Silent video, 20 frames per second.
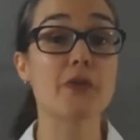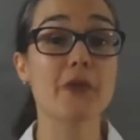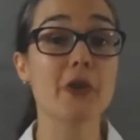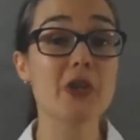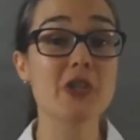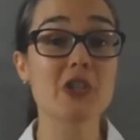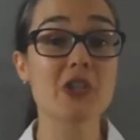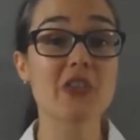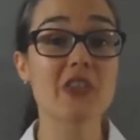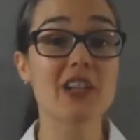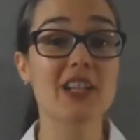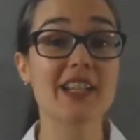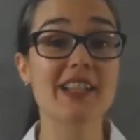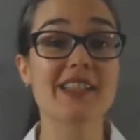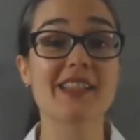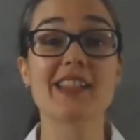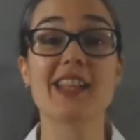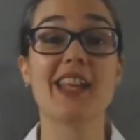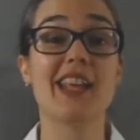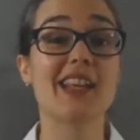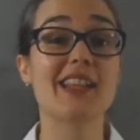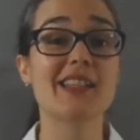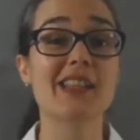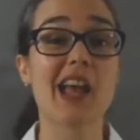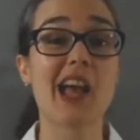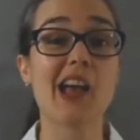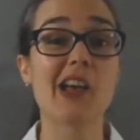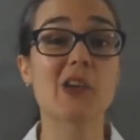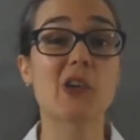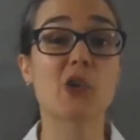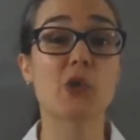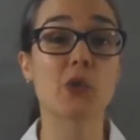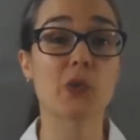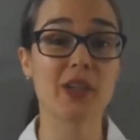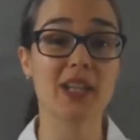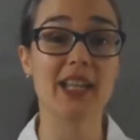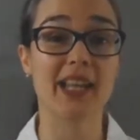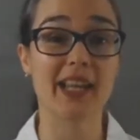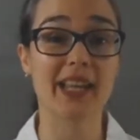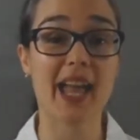Our first on the list is
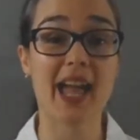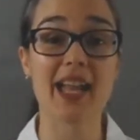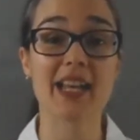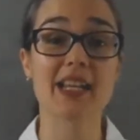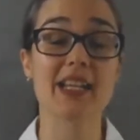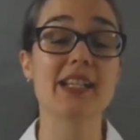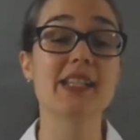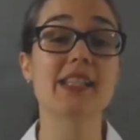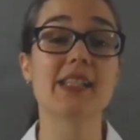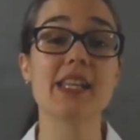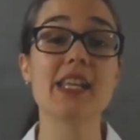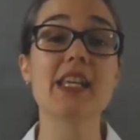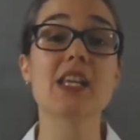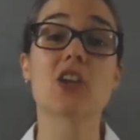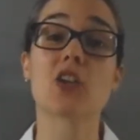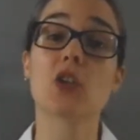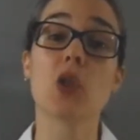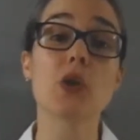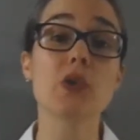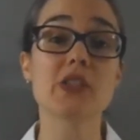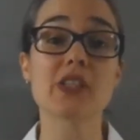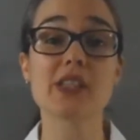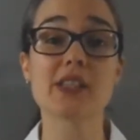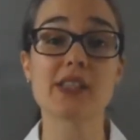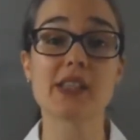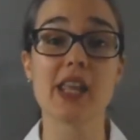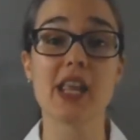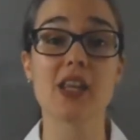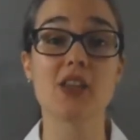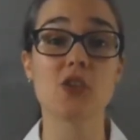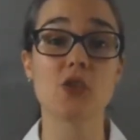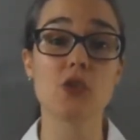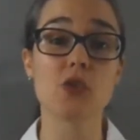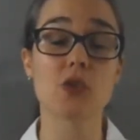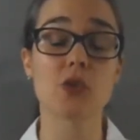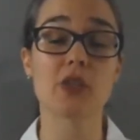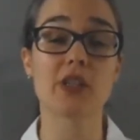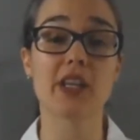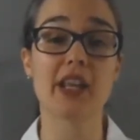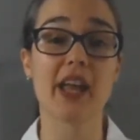acrylic, and it is the closest thing
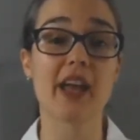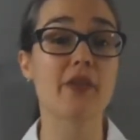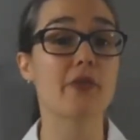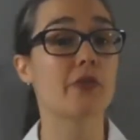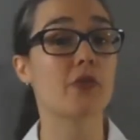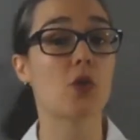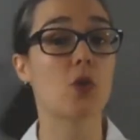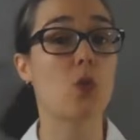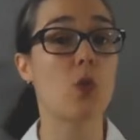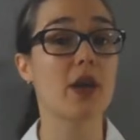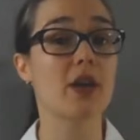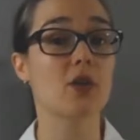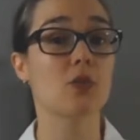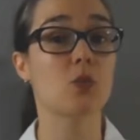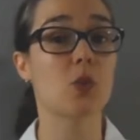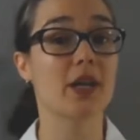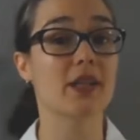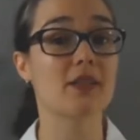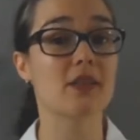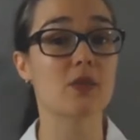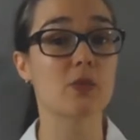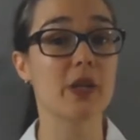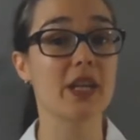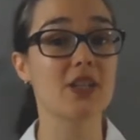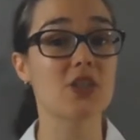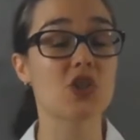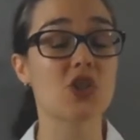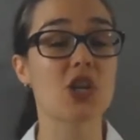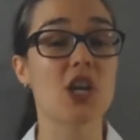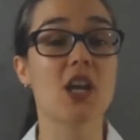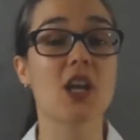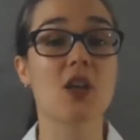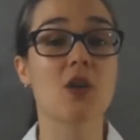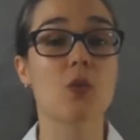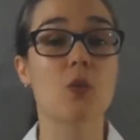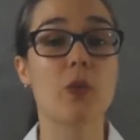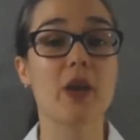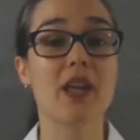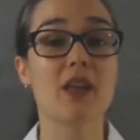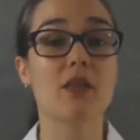you could get for a one-on-one switch
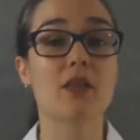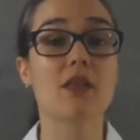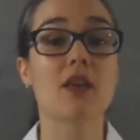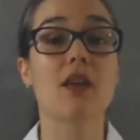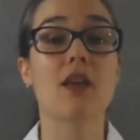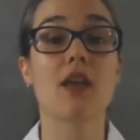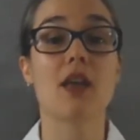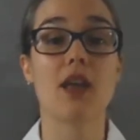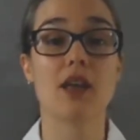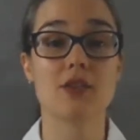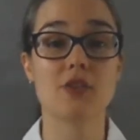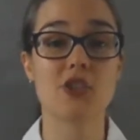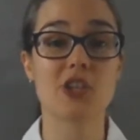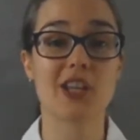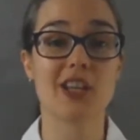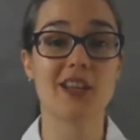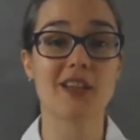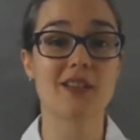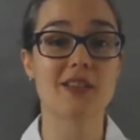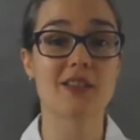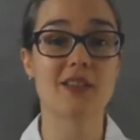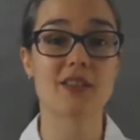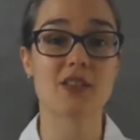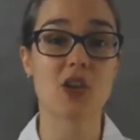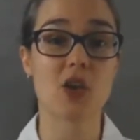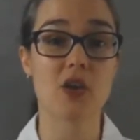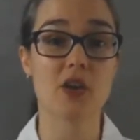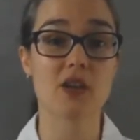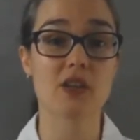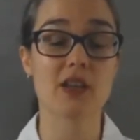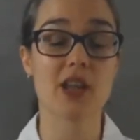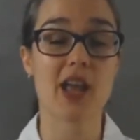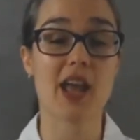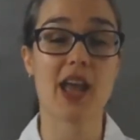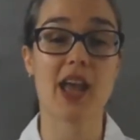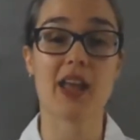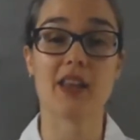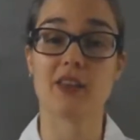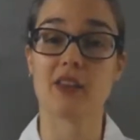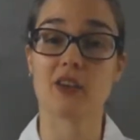with engineered stone,
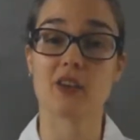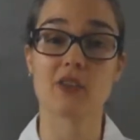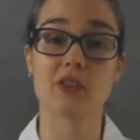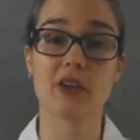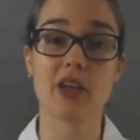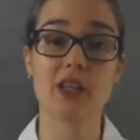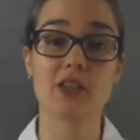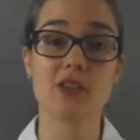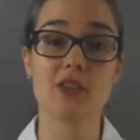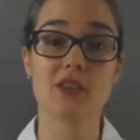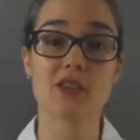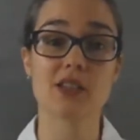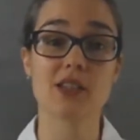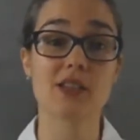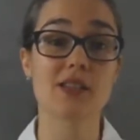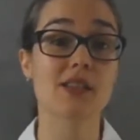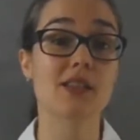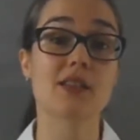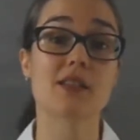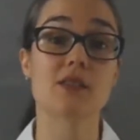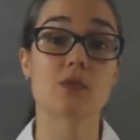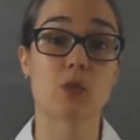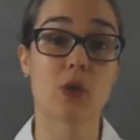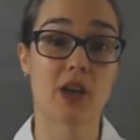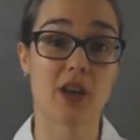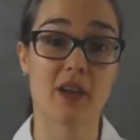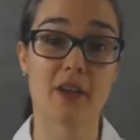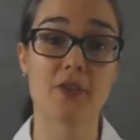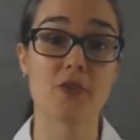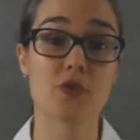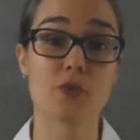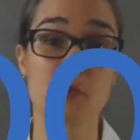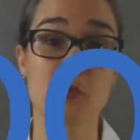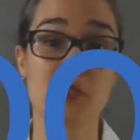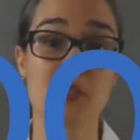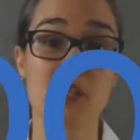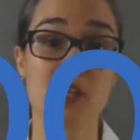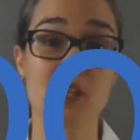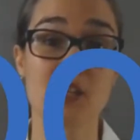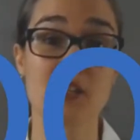and the great news is it is
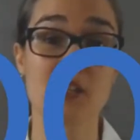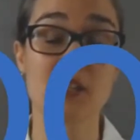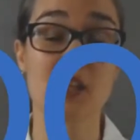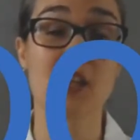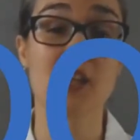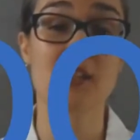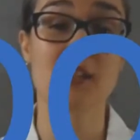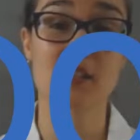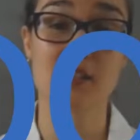100%